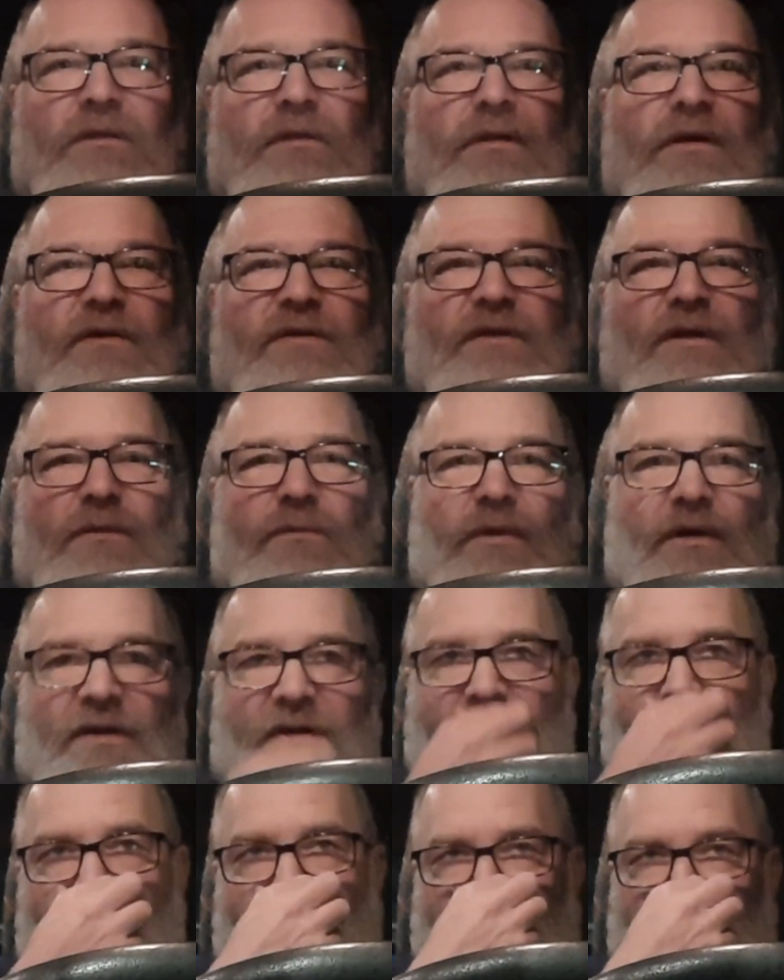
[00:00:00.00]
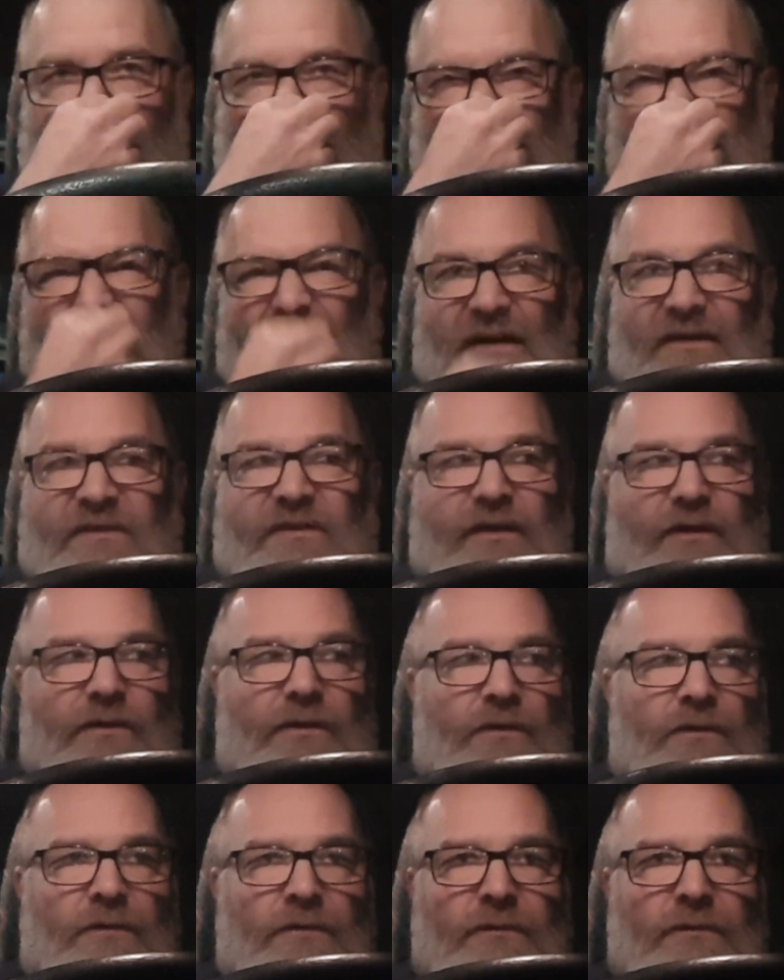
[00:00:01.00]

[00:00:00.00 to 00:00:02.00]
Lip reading: I said, what do you mean? They sent two?